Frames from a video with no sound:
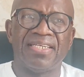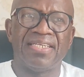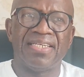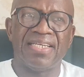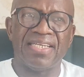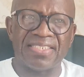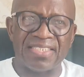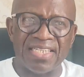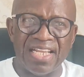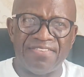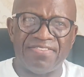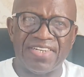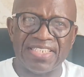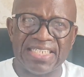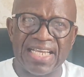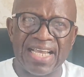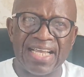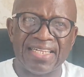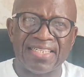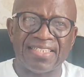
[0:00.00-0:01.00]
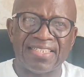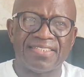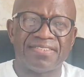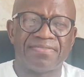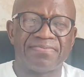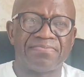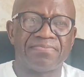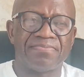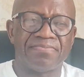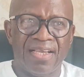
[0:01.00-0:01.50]
has never done.
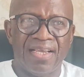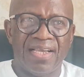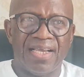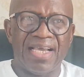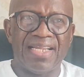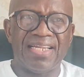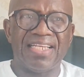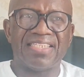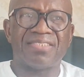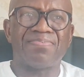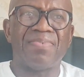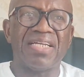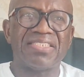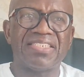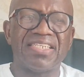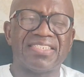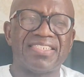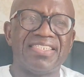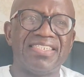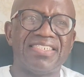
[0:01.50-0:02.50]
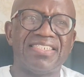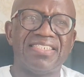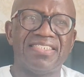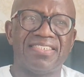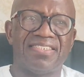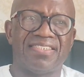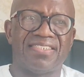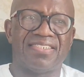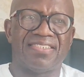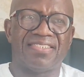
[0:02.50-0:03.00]
And as much as it
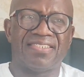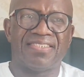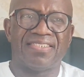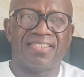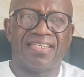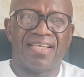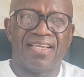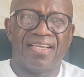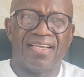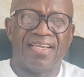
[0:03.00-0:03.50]
is